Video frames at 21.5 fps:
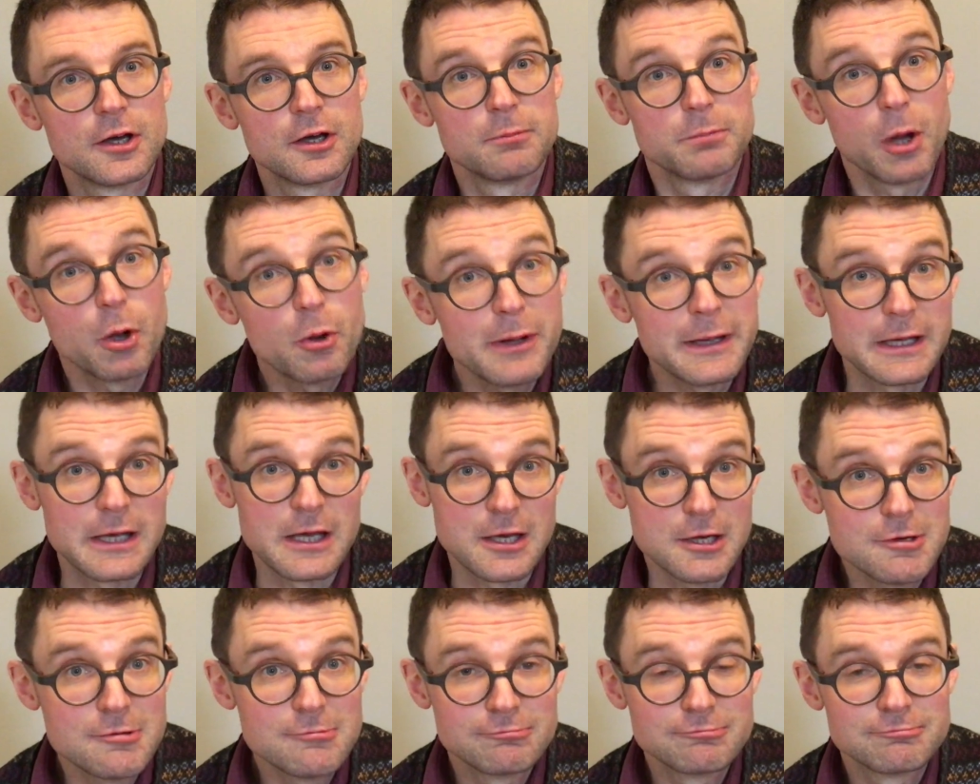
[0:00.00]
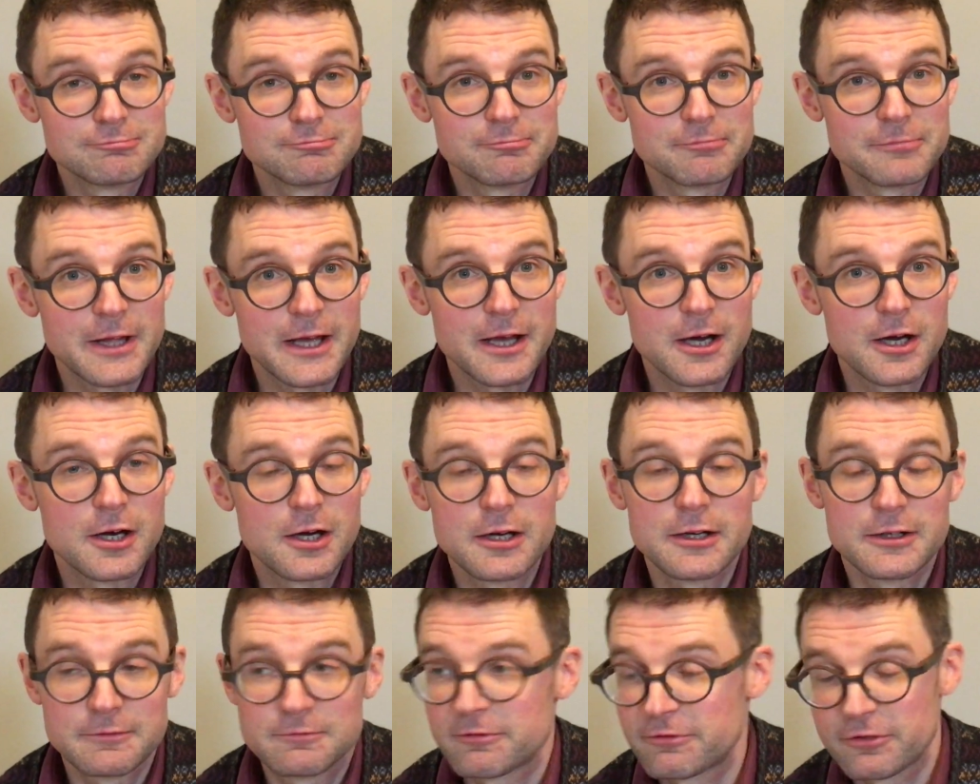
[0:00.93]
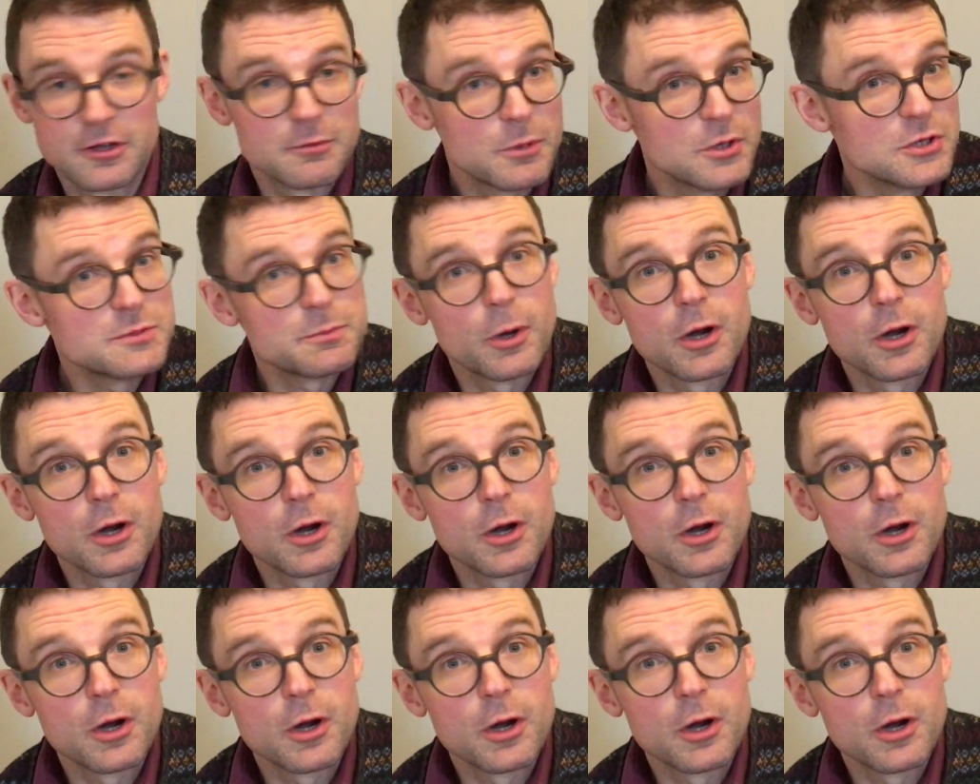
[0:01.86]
bowing in, they are for the most